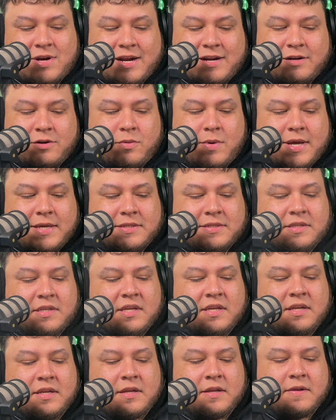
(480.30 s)
Dragon Quest,
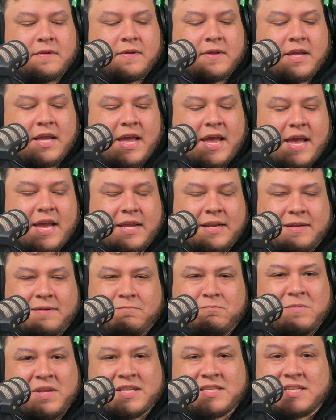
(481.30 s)

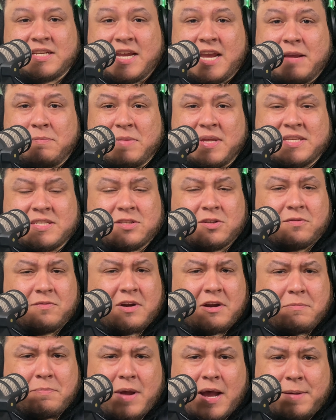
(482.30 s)
and that's a game that's still
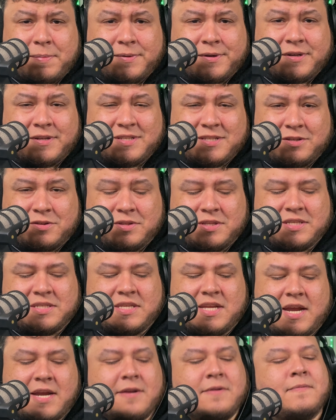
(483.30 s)
very popular till
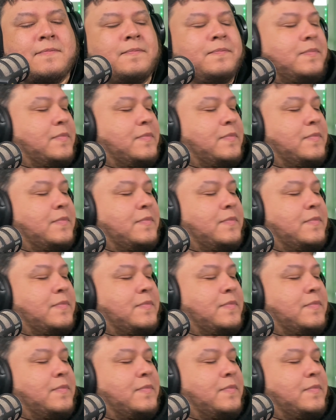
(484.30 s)
this day.